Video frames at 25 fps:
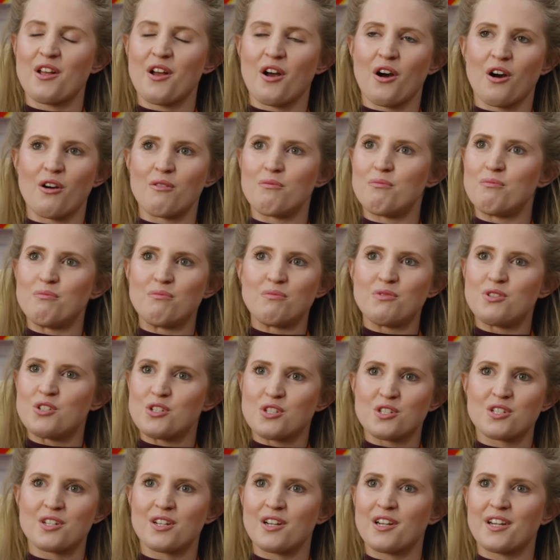I'm
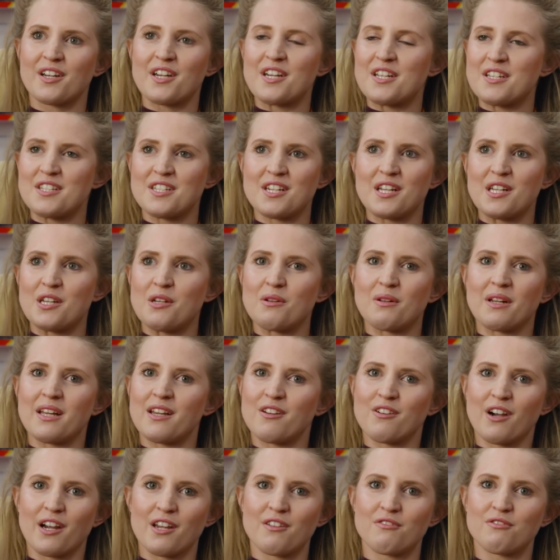just continually
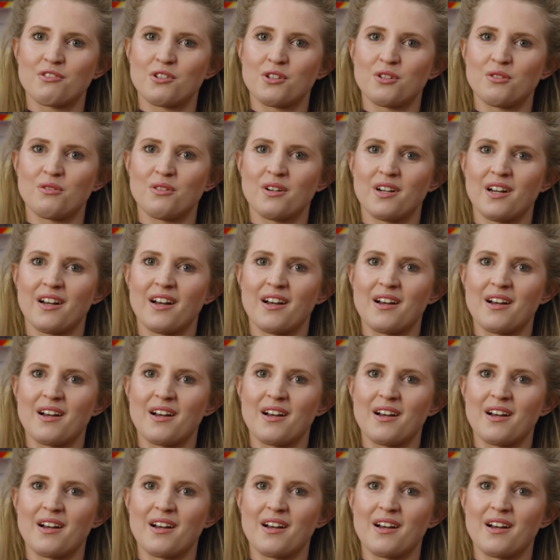grateful.